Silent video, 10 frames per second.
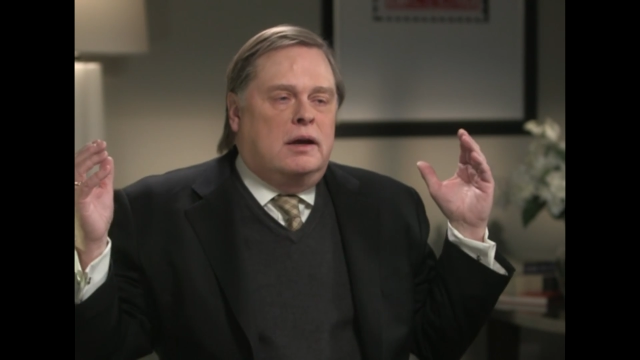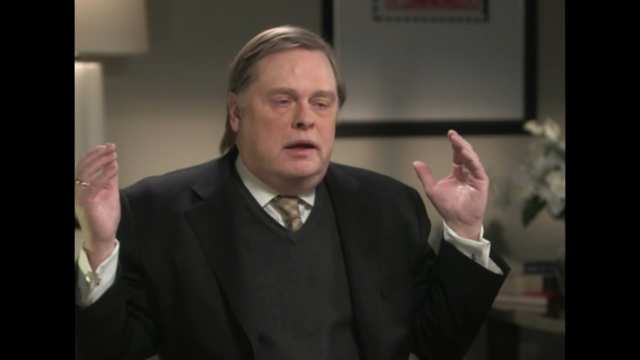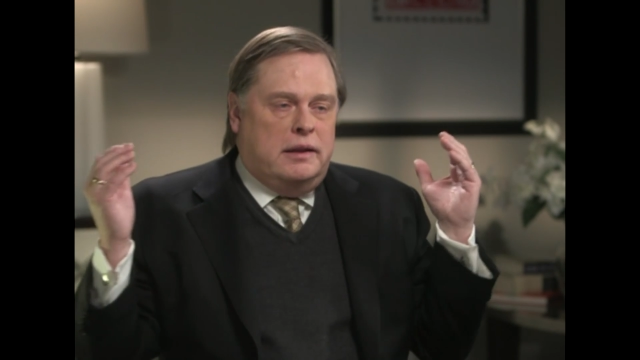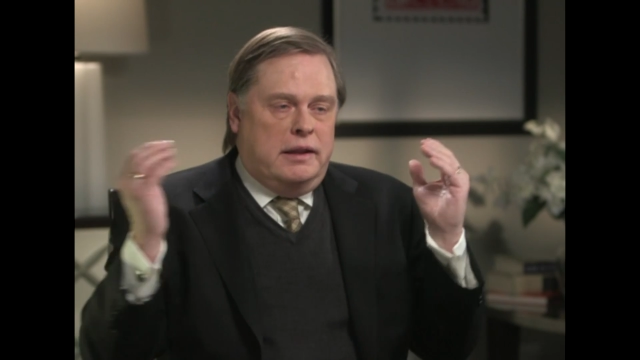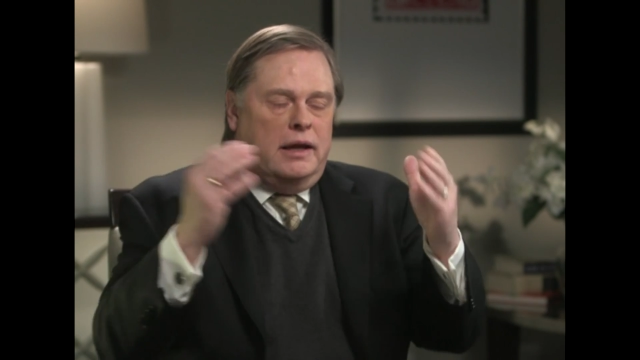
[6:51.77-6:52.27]

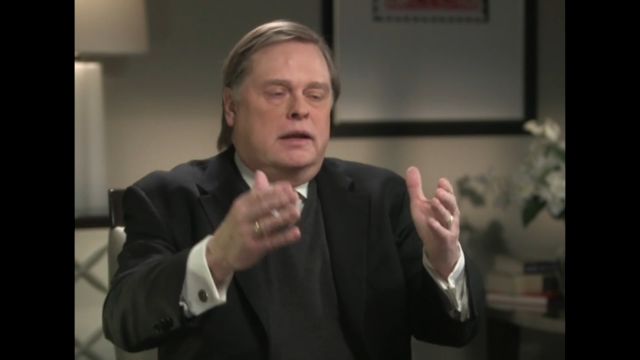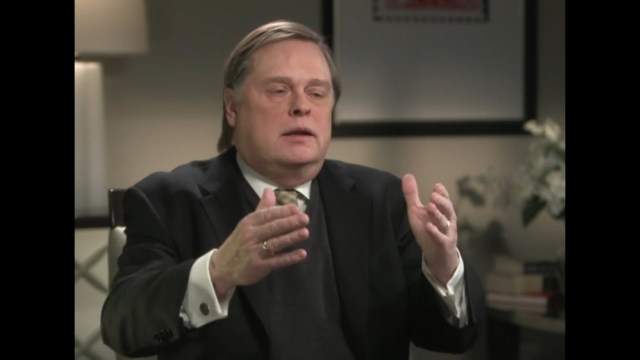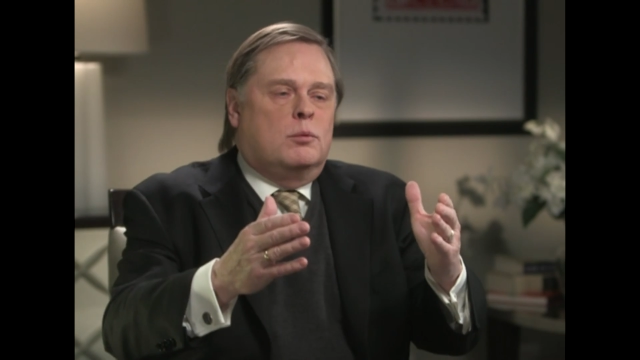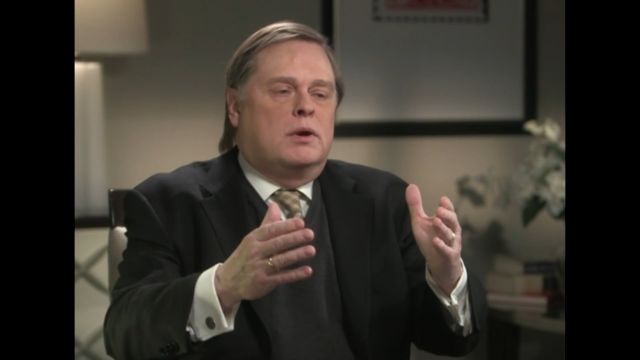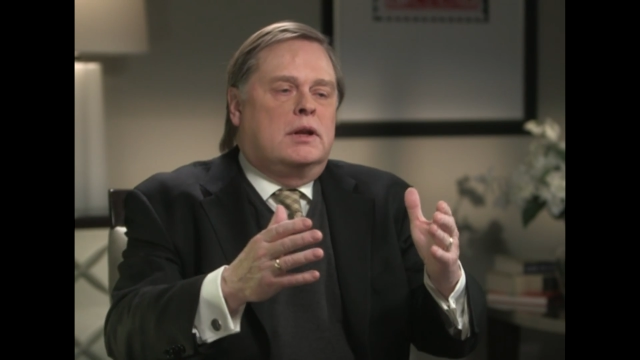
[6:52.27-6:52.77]
and then
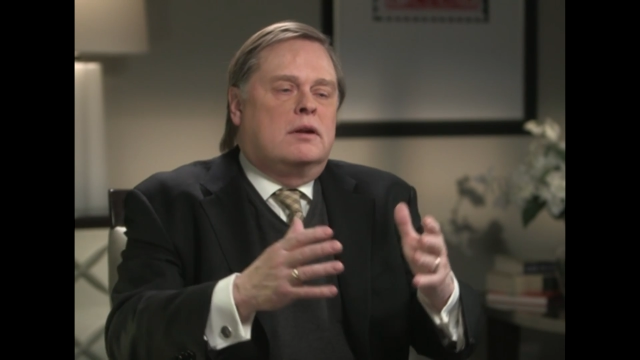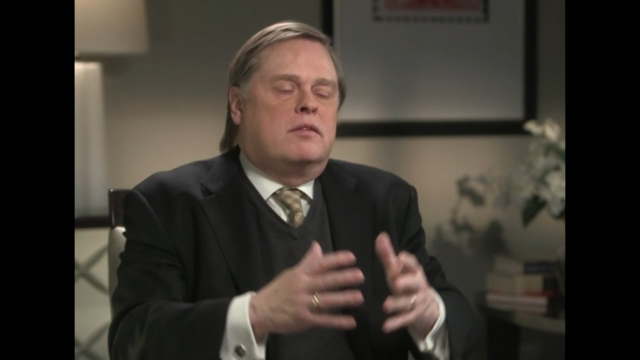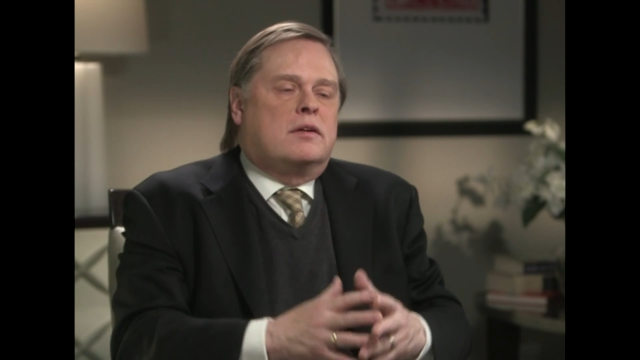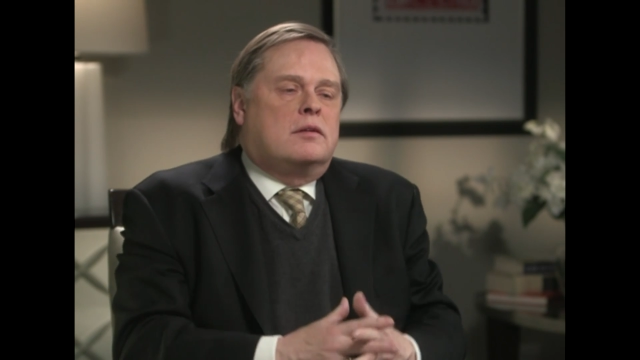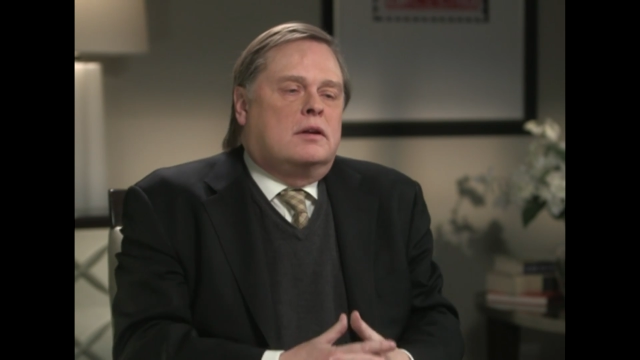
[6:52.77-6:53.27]
he really
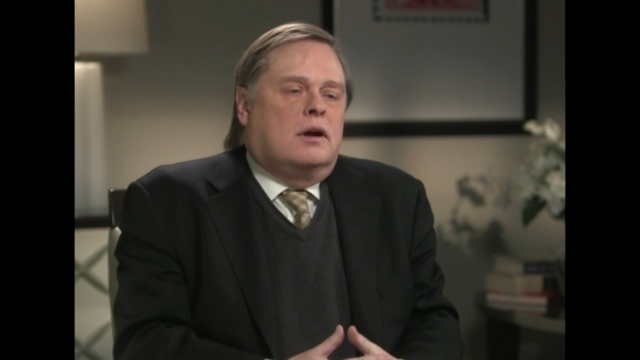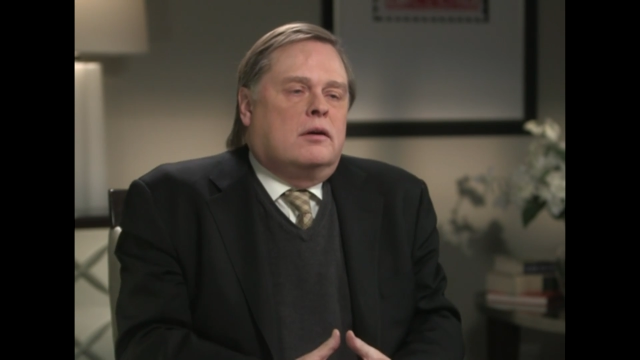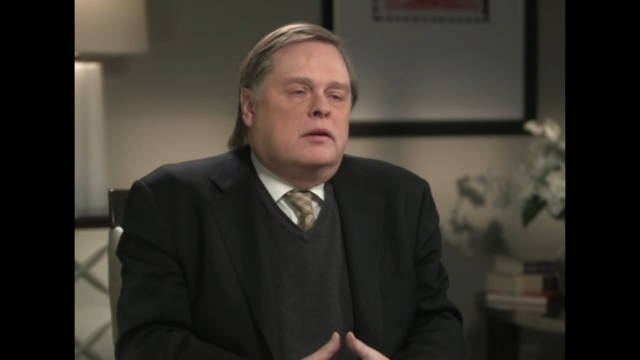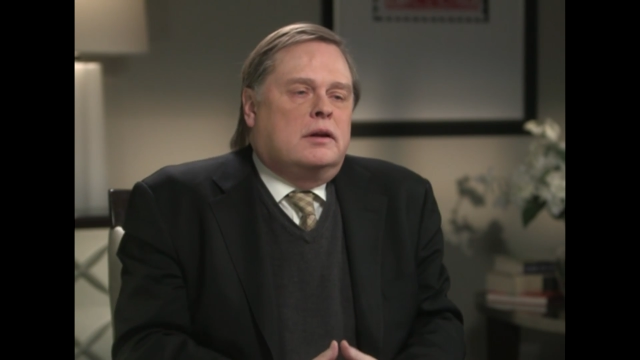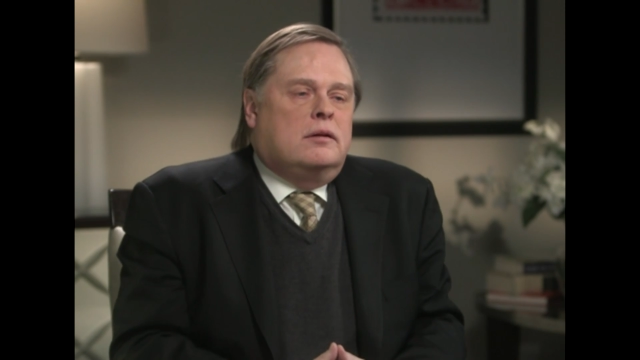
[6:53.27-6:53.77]
invested the
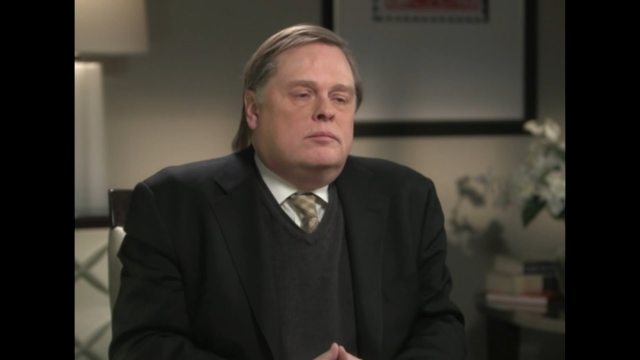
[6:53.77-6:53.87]
R&D.